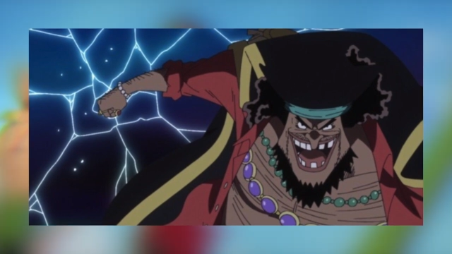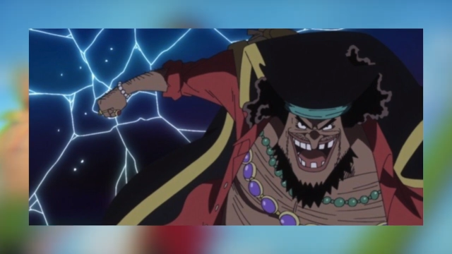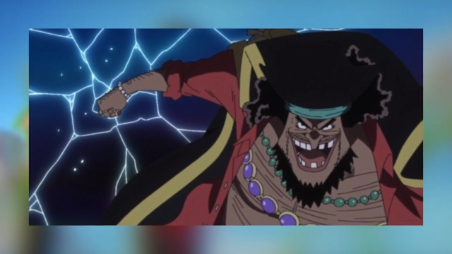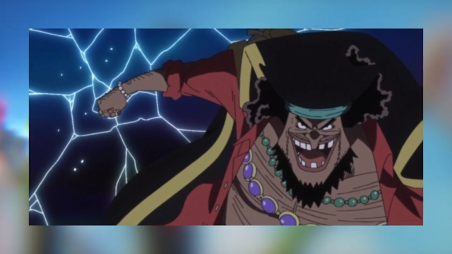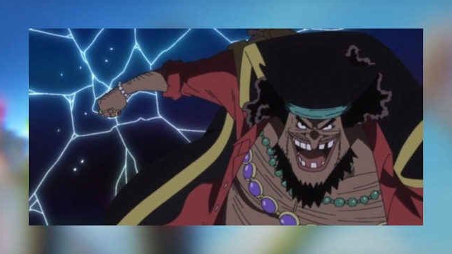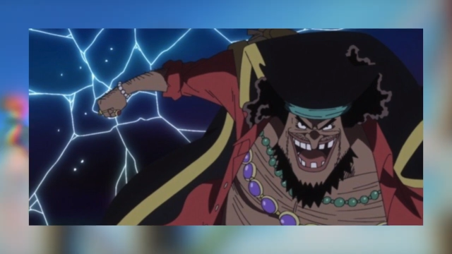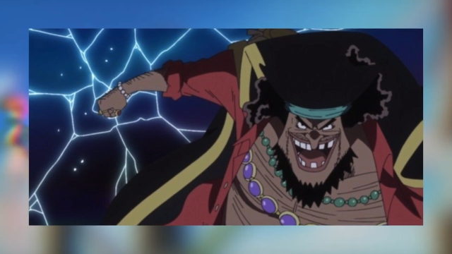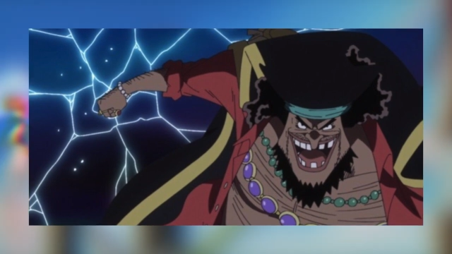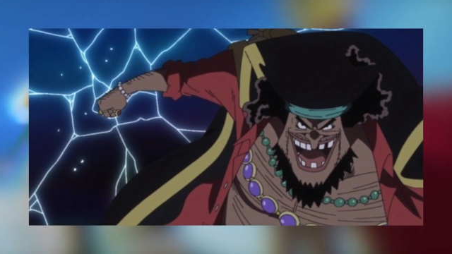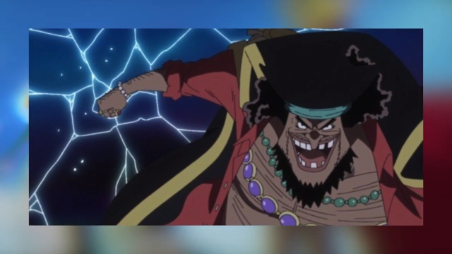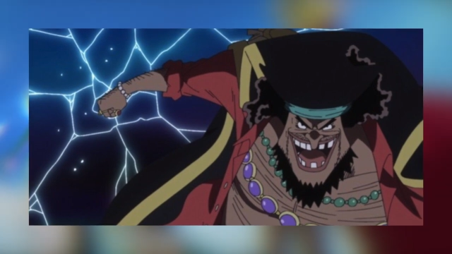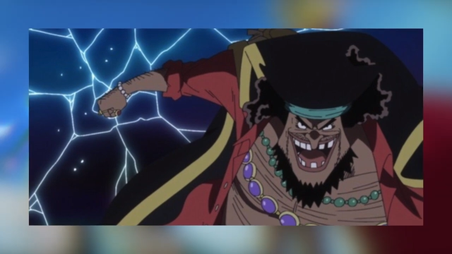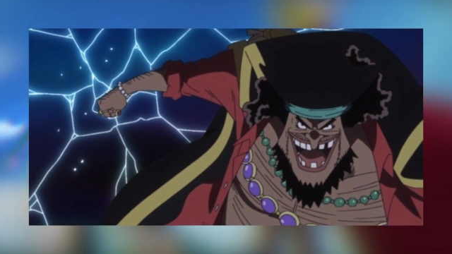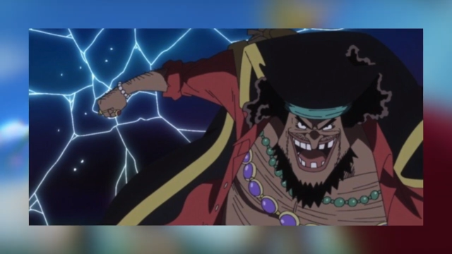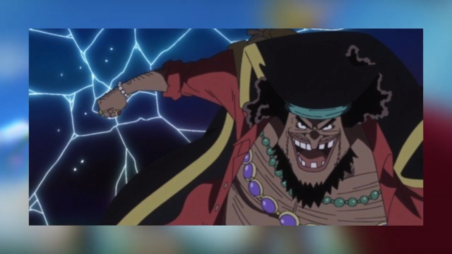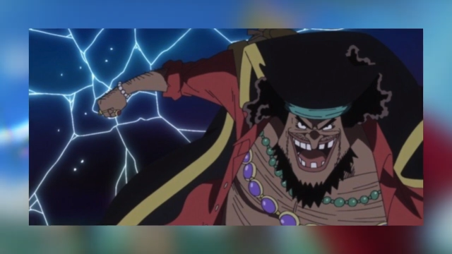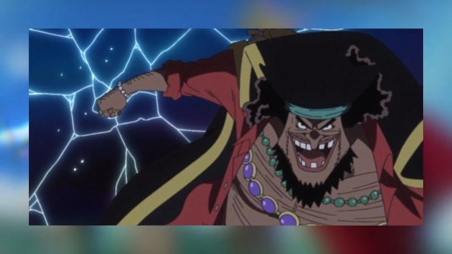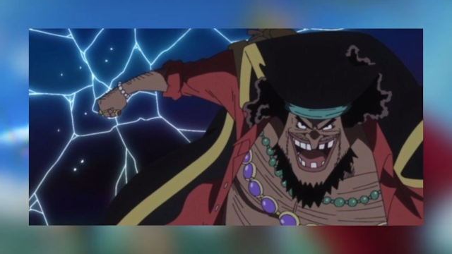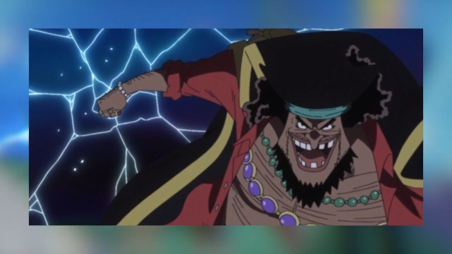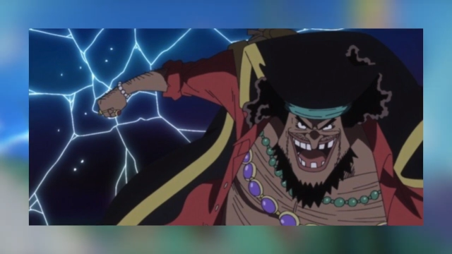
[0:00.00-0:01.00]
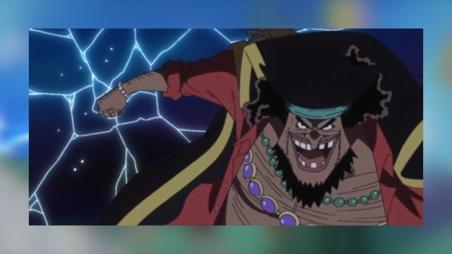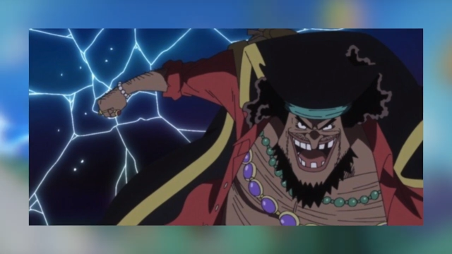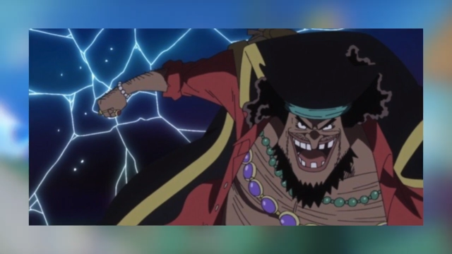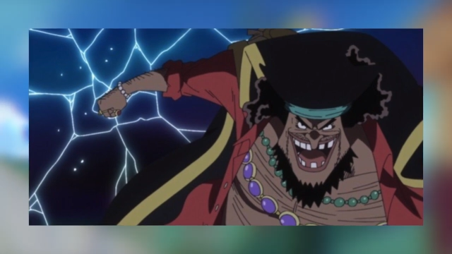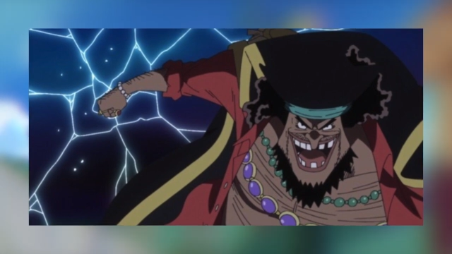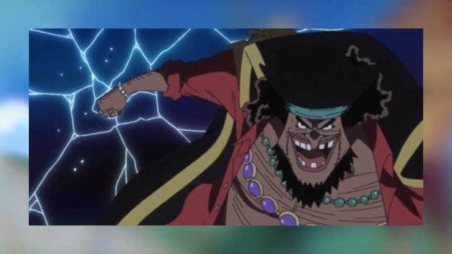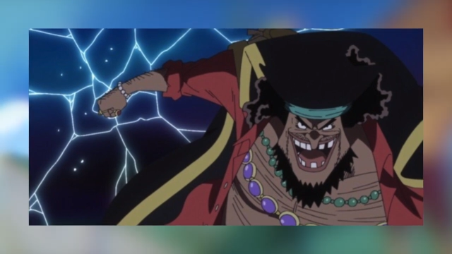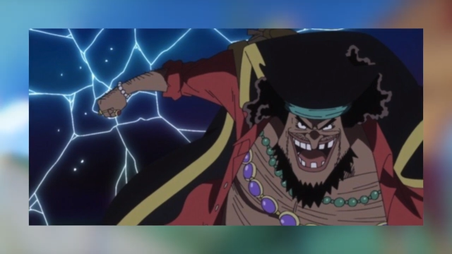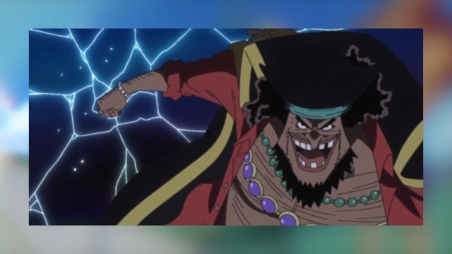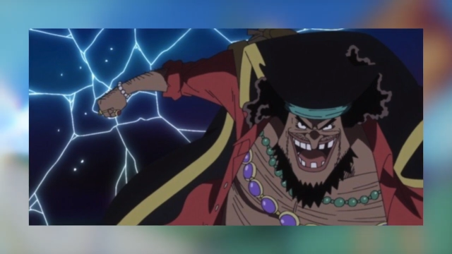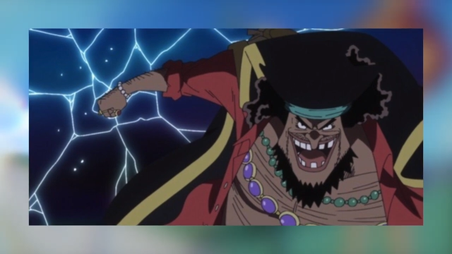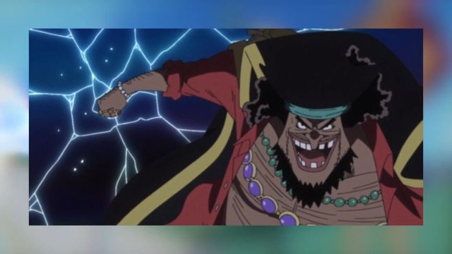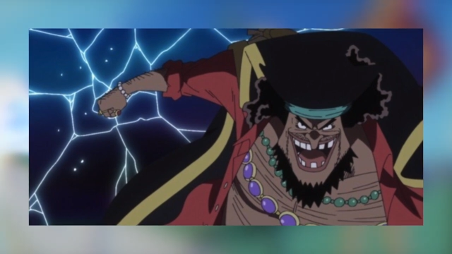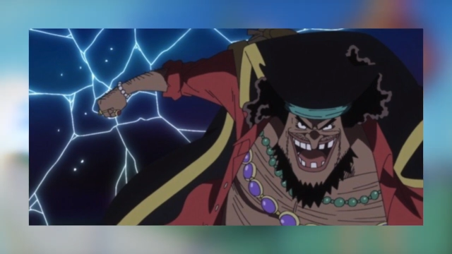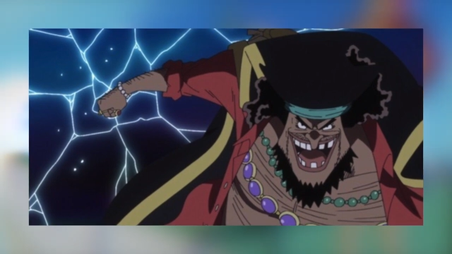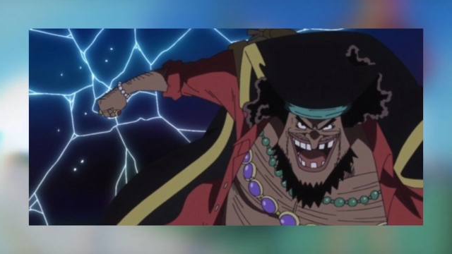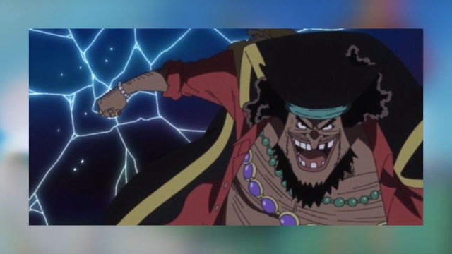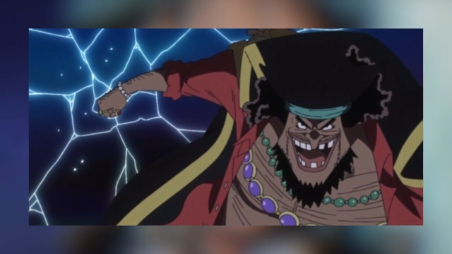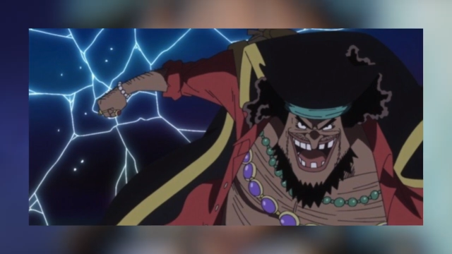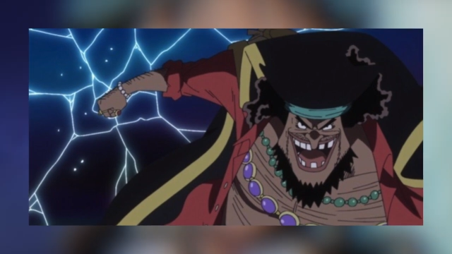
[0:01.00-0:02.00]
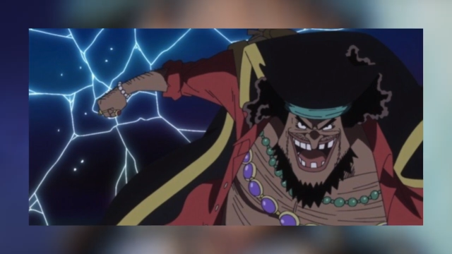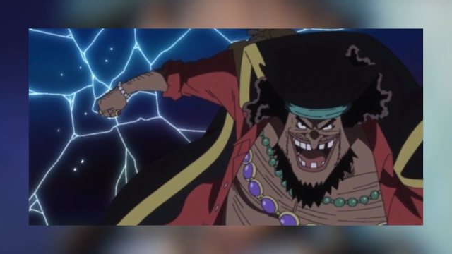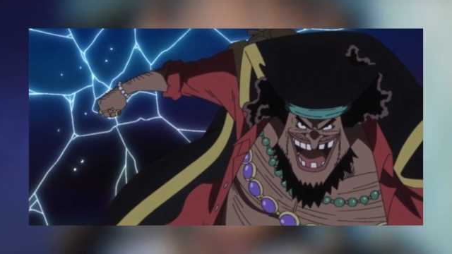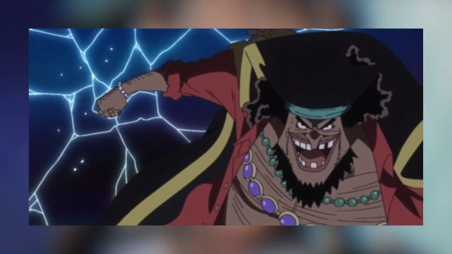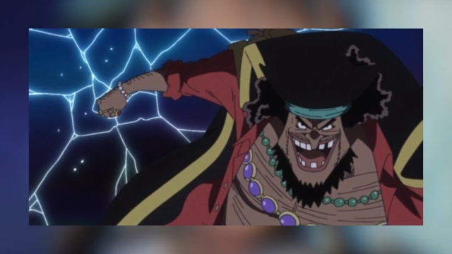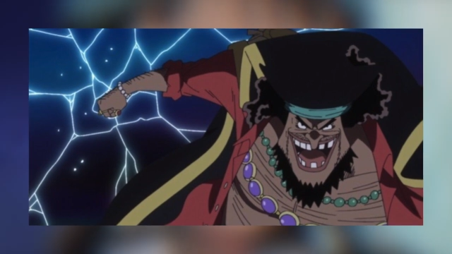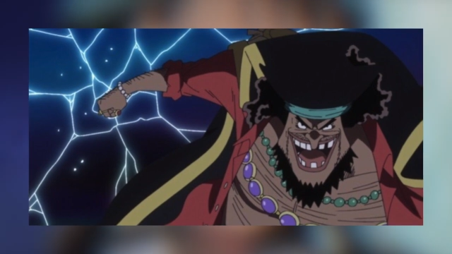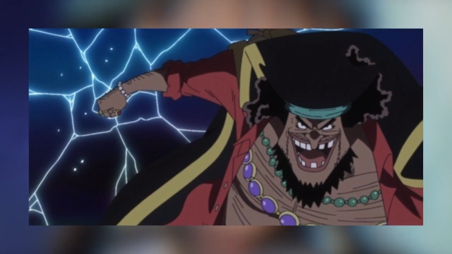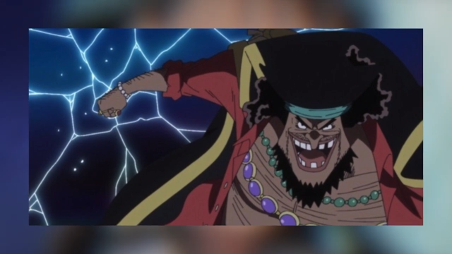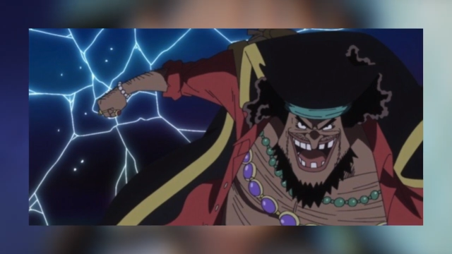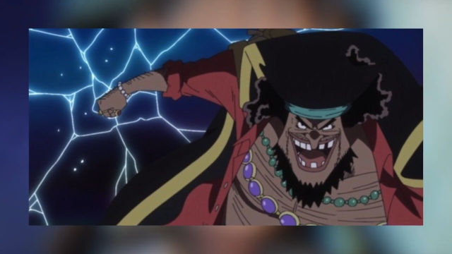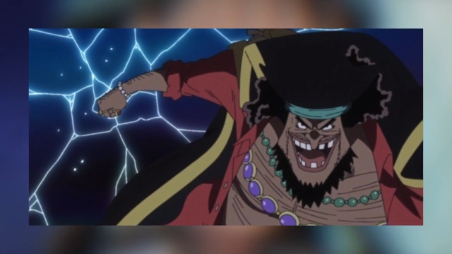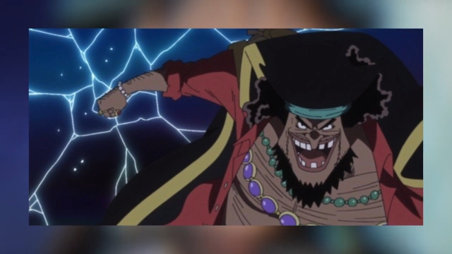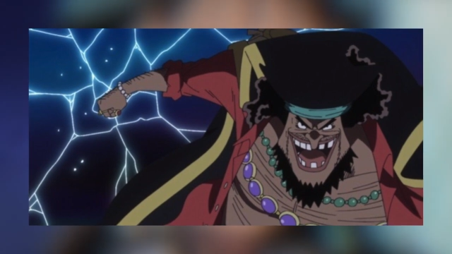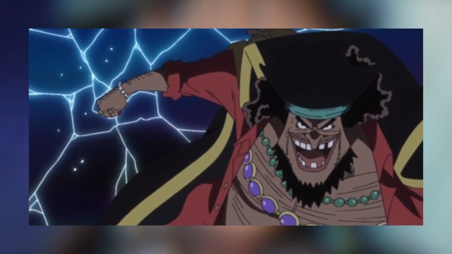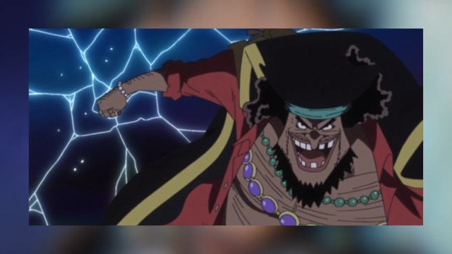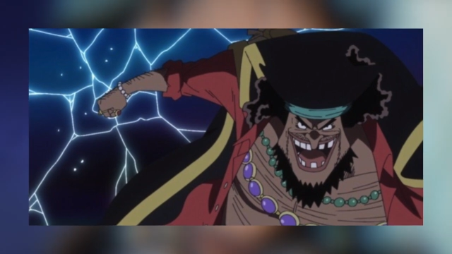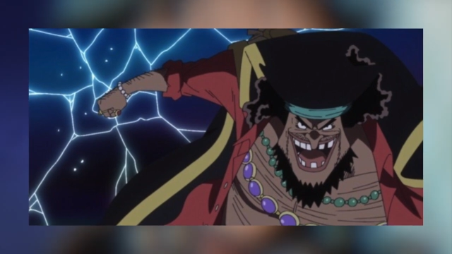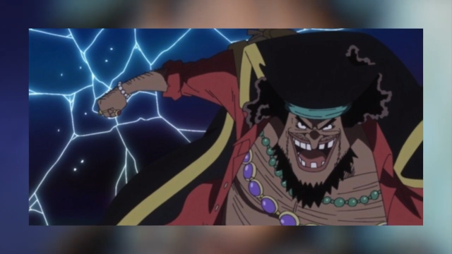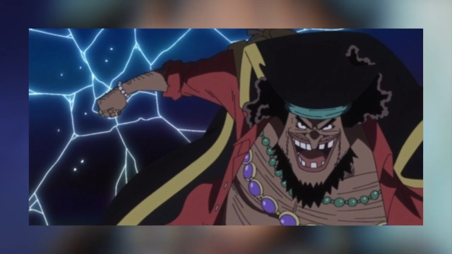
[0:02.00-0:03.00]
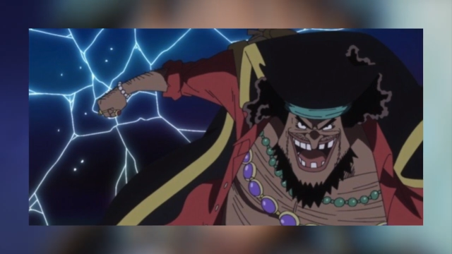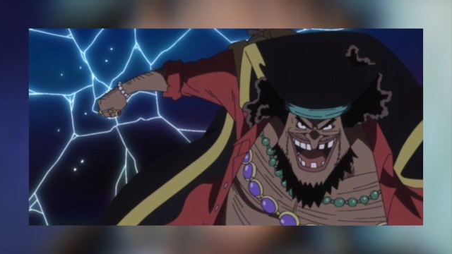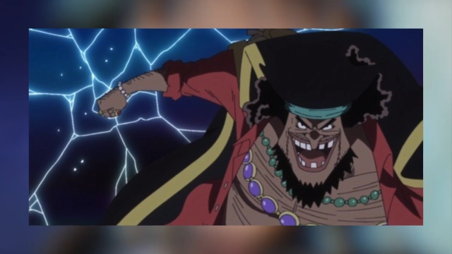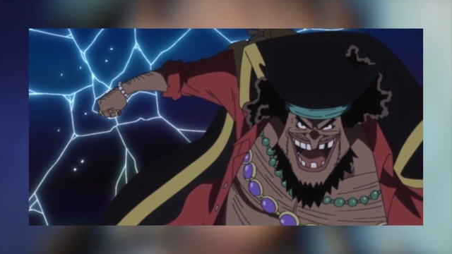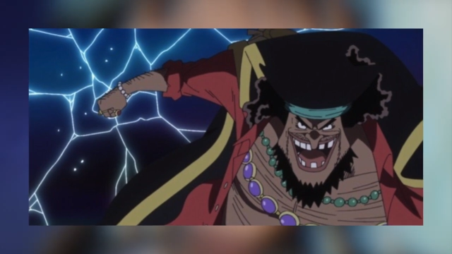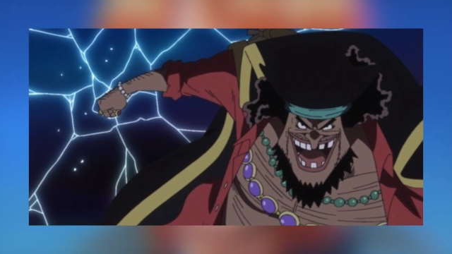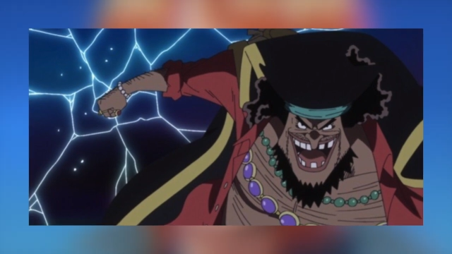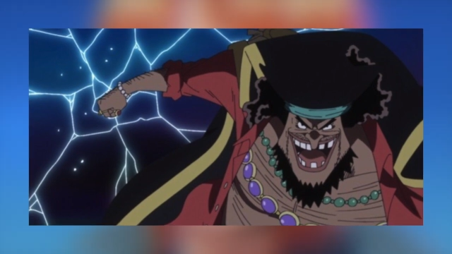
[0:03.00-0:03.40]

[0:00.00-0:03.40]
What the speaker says: (no speaker visible)